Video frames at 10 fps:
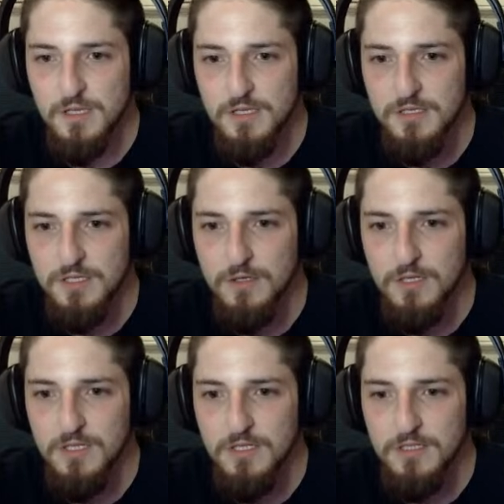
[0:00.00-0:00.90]
a
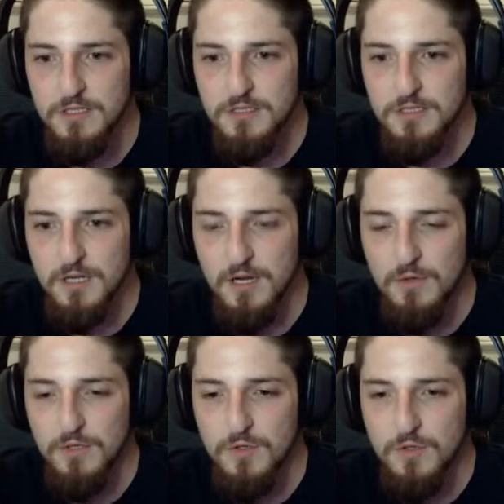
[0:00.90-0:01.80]
series that
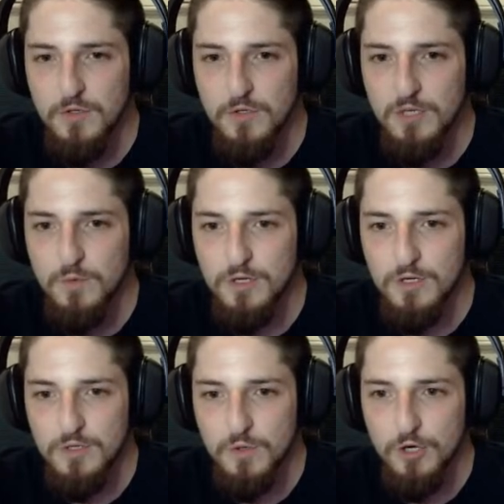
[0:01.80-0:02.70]
I did want
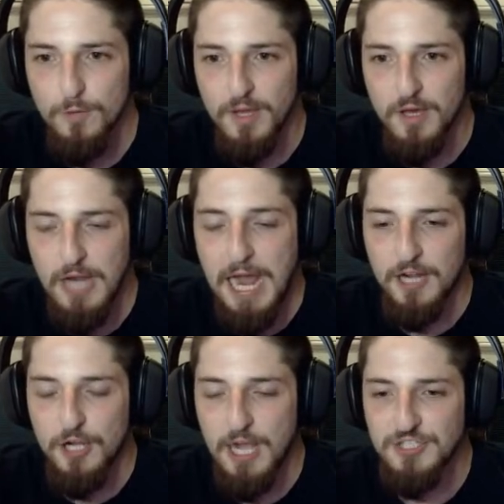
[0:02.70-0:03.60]
to talk about.
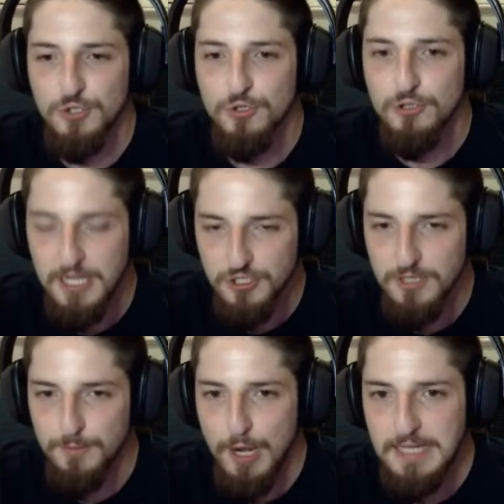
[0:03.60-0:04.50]
Kaiju
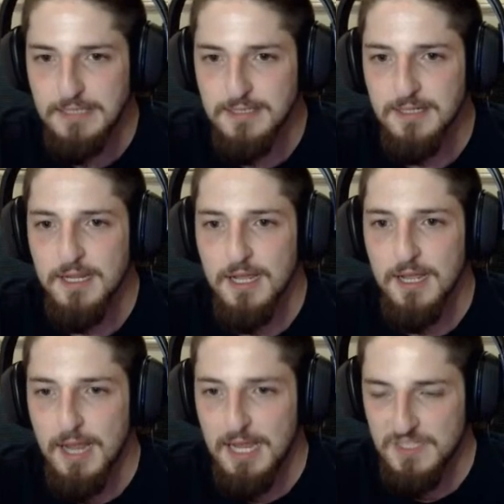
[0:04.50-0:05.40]
number 8
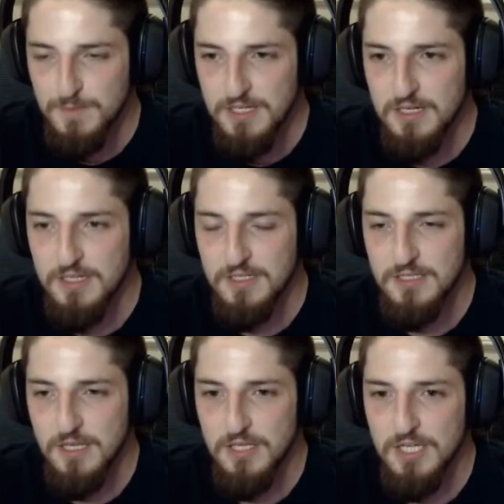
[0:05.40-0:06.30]
has been
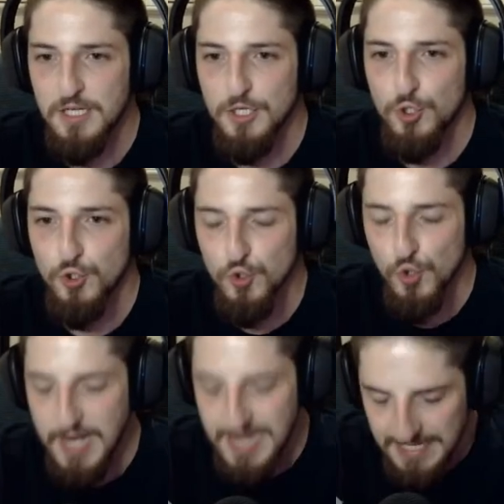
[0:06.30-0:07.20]
selling at
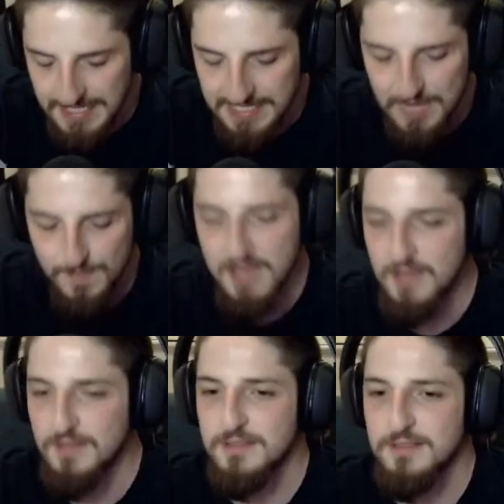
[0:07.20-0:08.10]
crazy
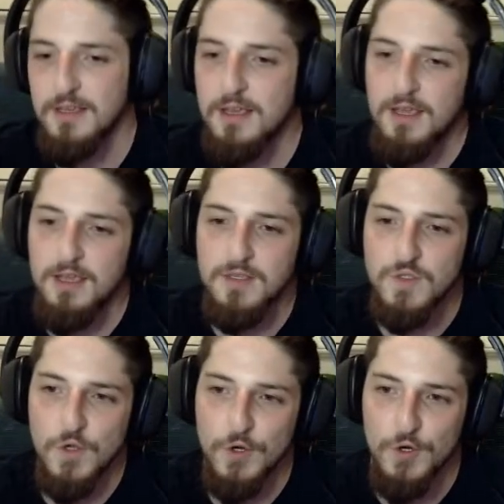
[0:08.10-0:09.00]
amounts.
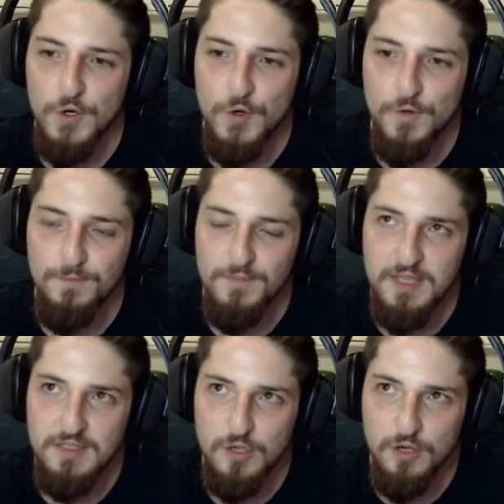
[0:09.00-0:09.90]
So
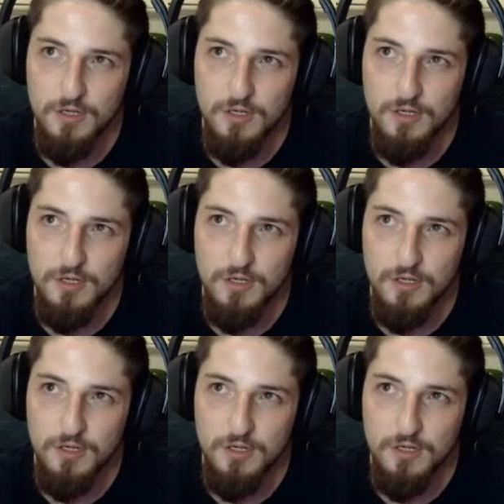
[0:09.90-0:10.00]
it's got